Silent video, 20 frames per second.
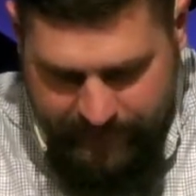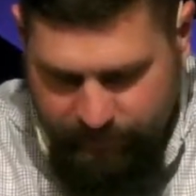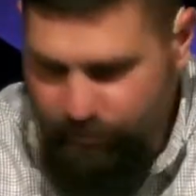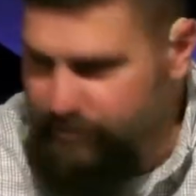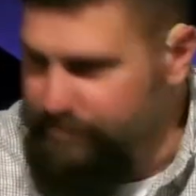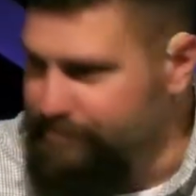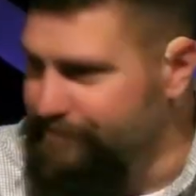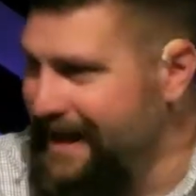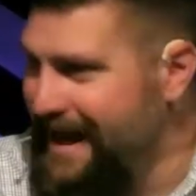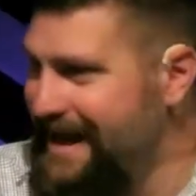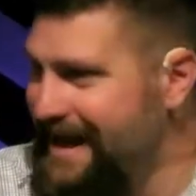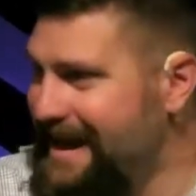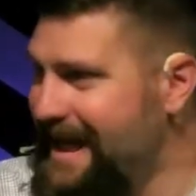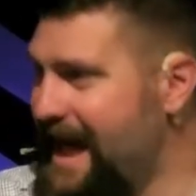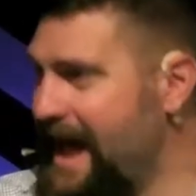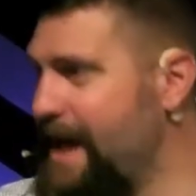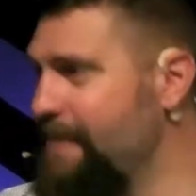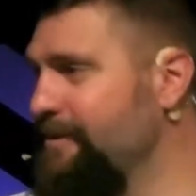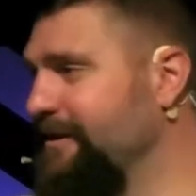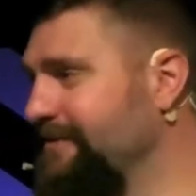with bad
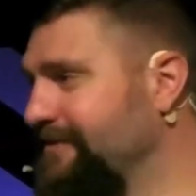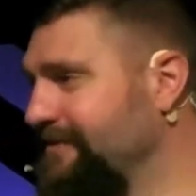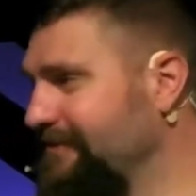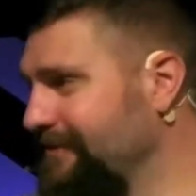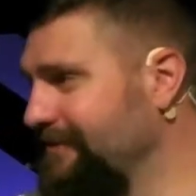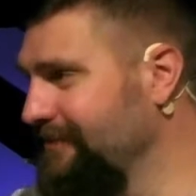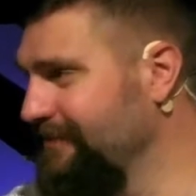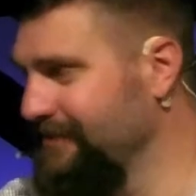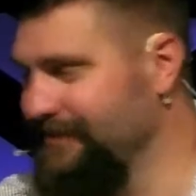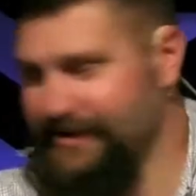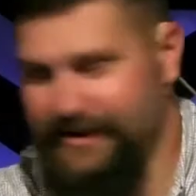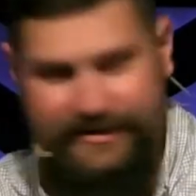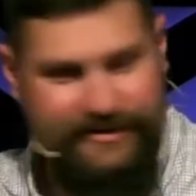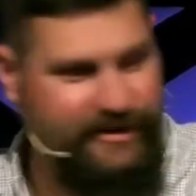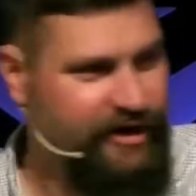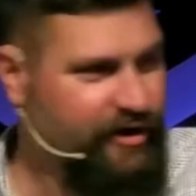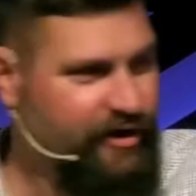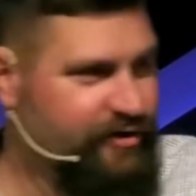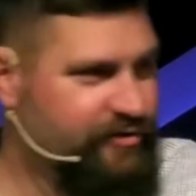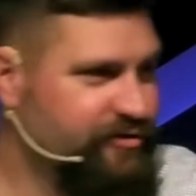habits and
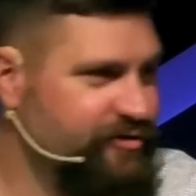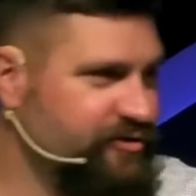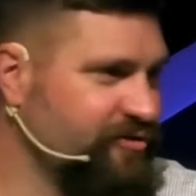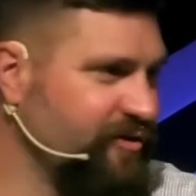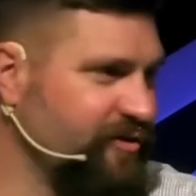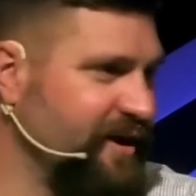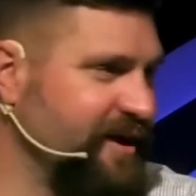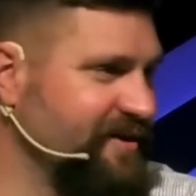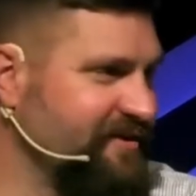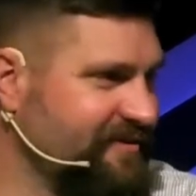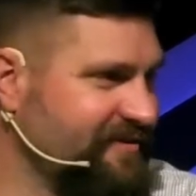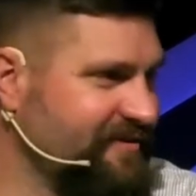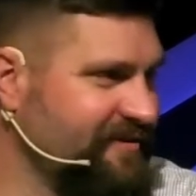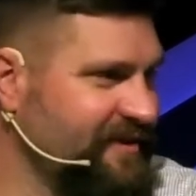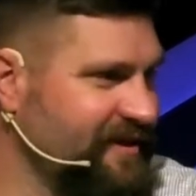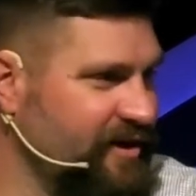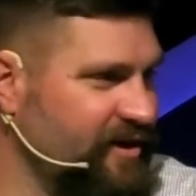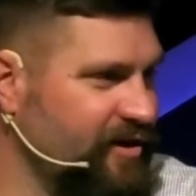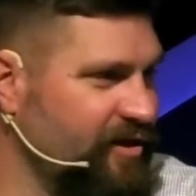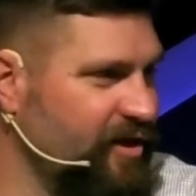character traits
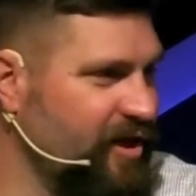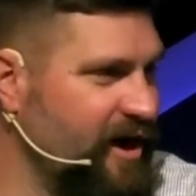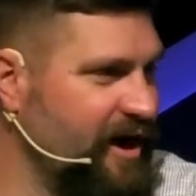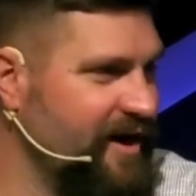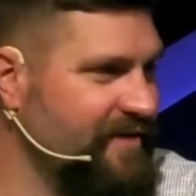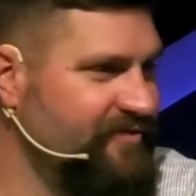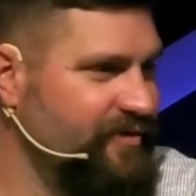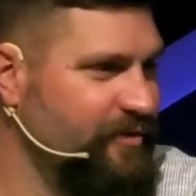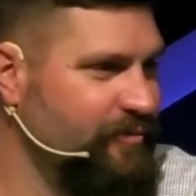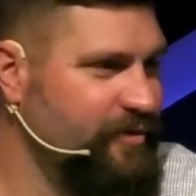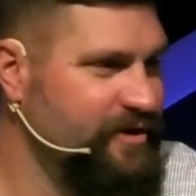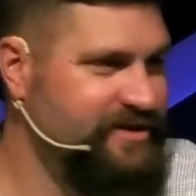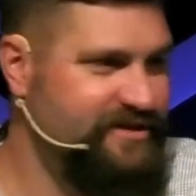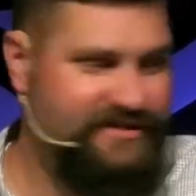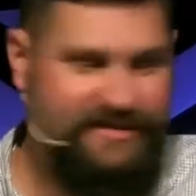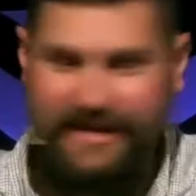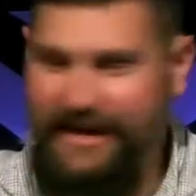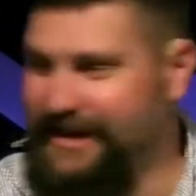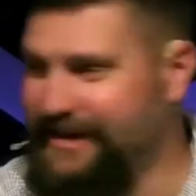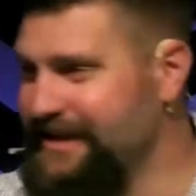in our life that we
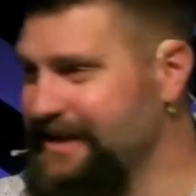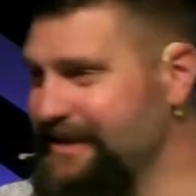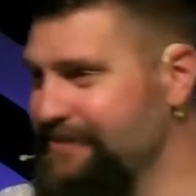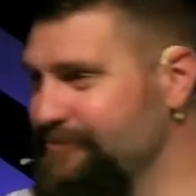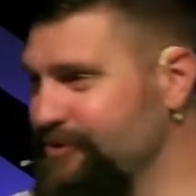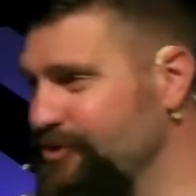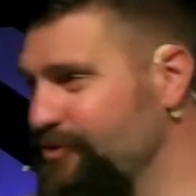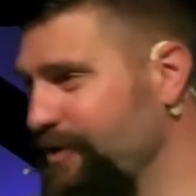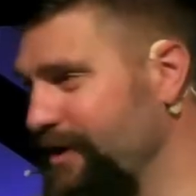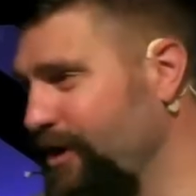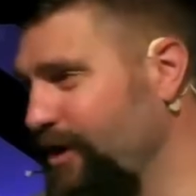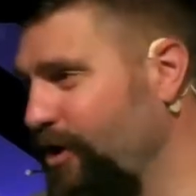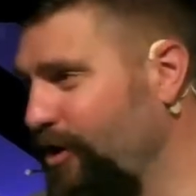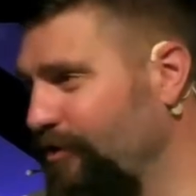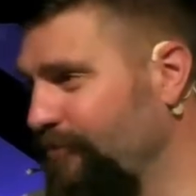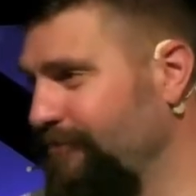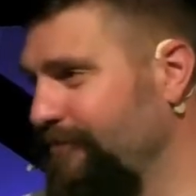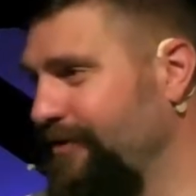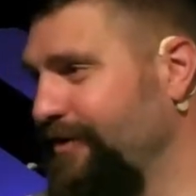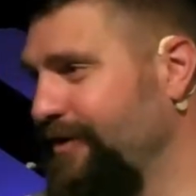just kind of keep doing
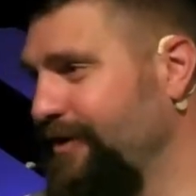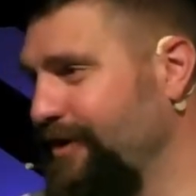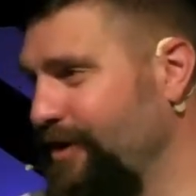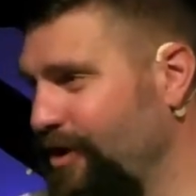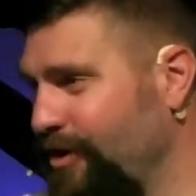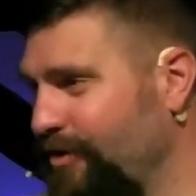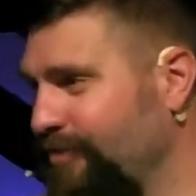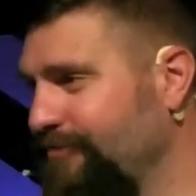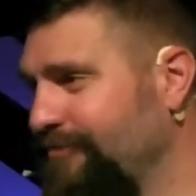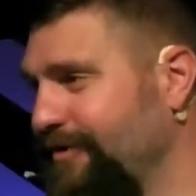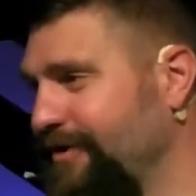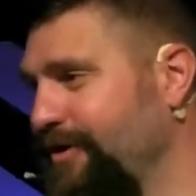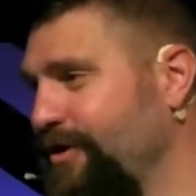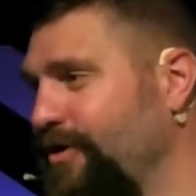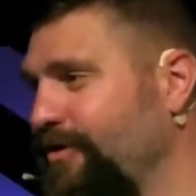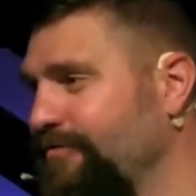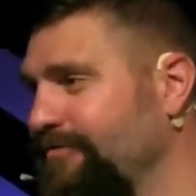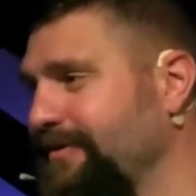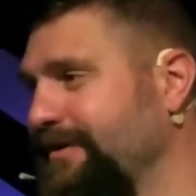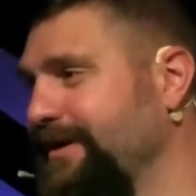over and over and
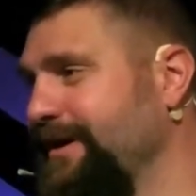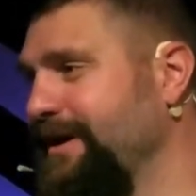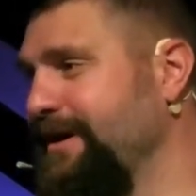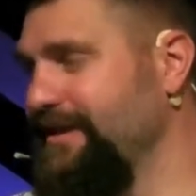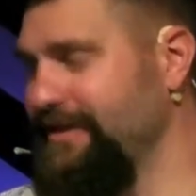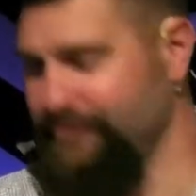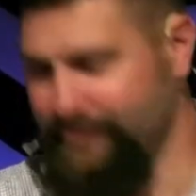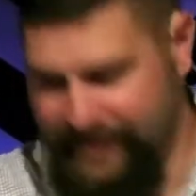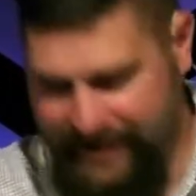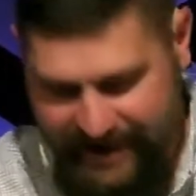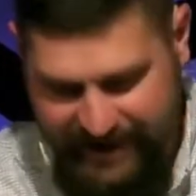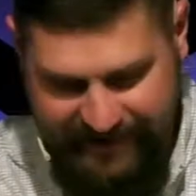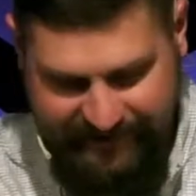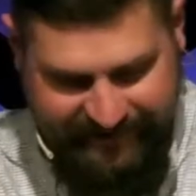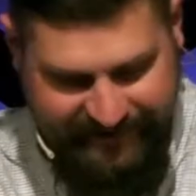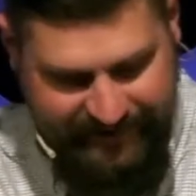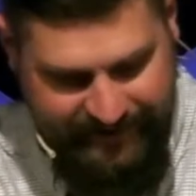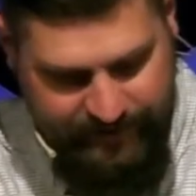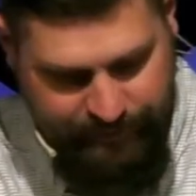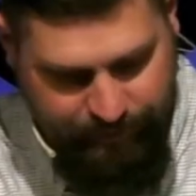over again that we can't
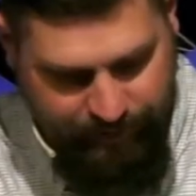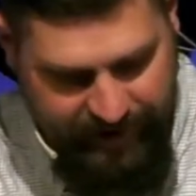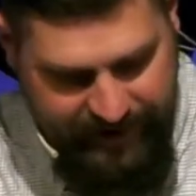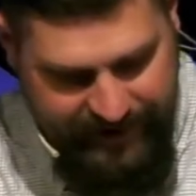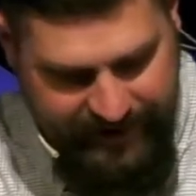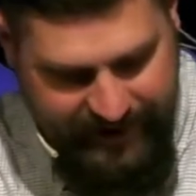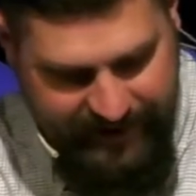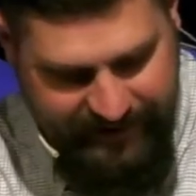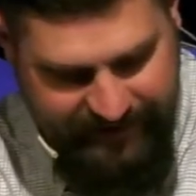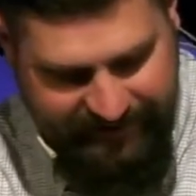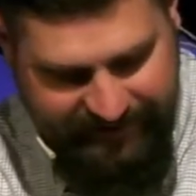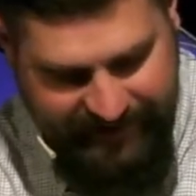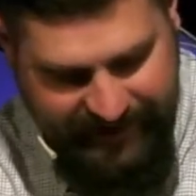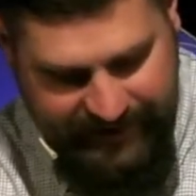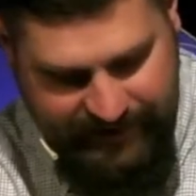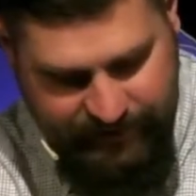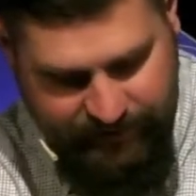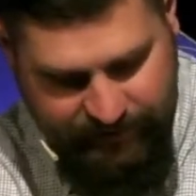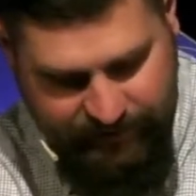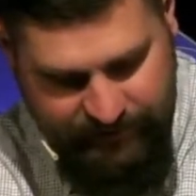seem to break out of the
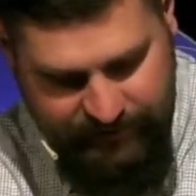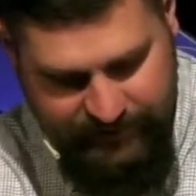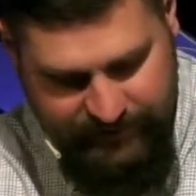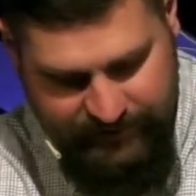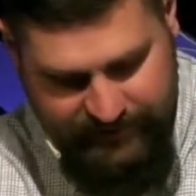cycle.